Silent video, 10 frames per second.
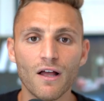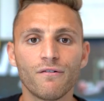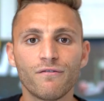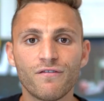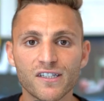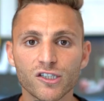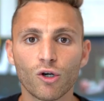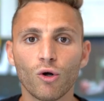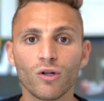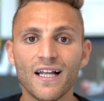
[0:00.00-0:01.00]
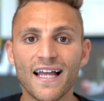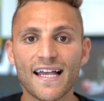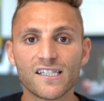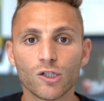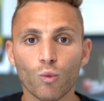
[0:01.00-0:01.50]
Physical
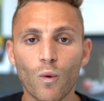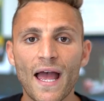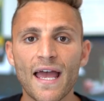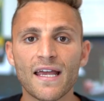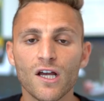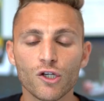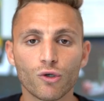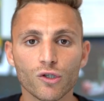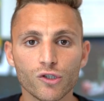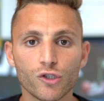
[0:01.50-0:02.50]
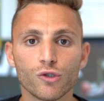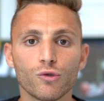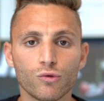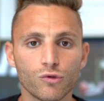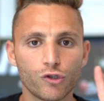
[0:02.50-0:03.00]
is a way you can
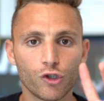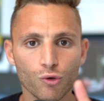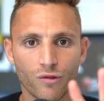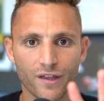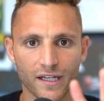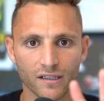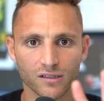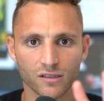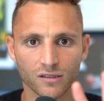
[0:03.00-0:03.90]
do two things.